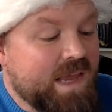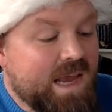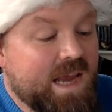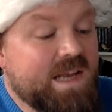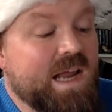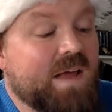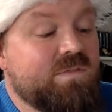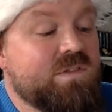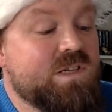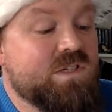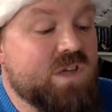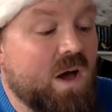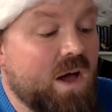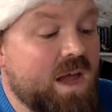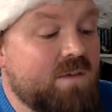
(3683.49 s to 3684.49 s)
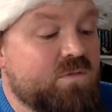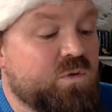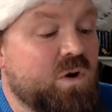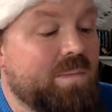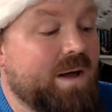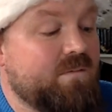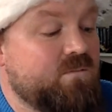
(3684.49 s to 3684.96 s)
He'd had to dive through
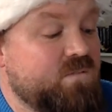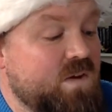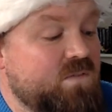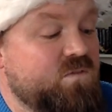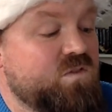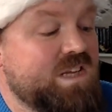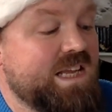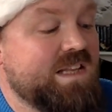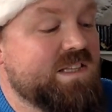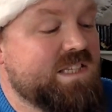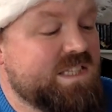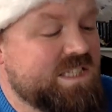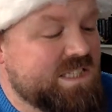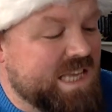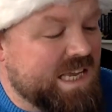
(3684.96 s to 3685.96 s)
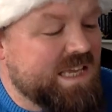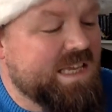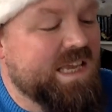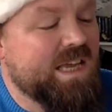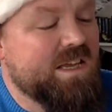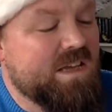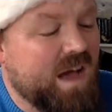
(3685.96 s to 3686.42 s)
about 15
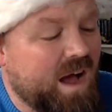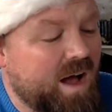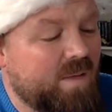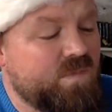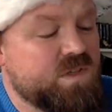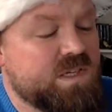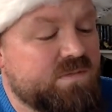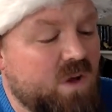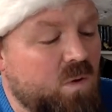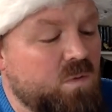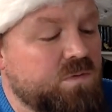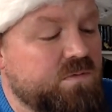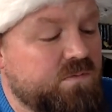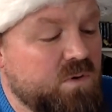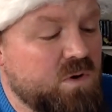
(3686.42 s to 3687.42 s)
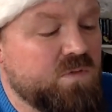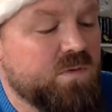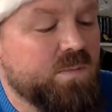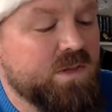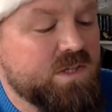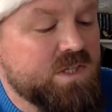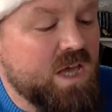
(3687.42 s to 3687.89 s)
stinking cartons of old food
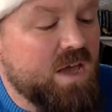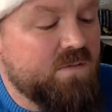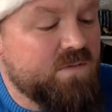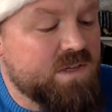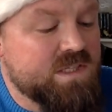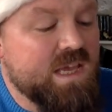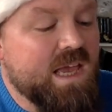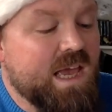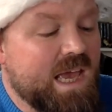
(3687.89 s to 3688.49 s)
from the surface,